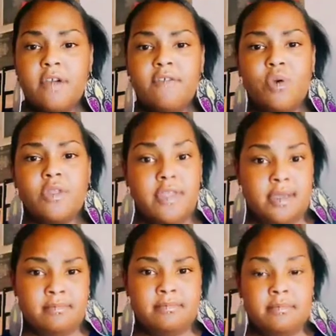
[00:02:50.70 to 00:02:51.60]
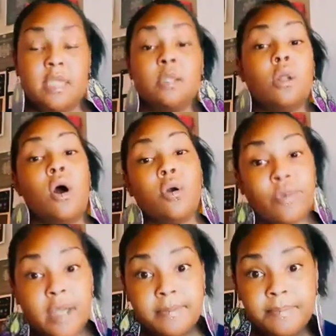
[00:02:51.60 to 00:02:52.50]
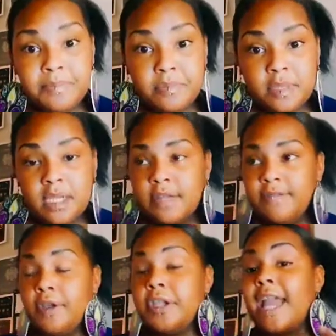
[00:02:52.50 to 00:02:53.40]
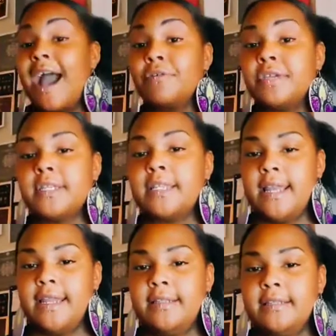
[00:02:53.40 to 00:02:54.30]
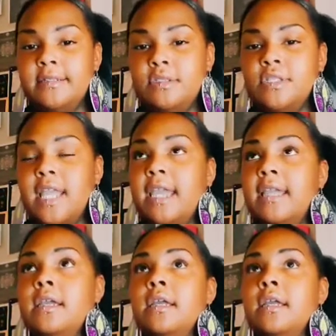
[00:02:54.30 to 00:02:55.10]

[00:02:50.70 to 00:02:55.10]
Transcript: for them in the long run. They're very calculated, so they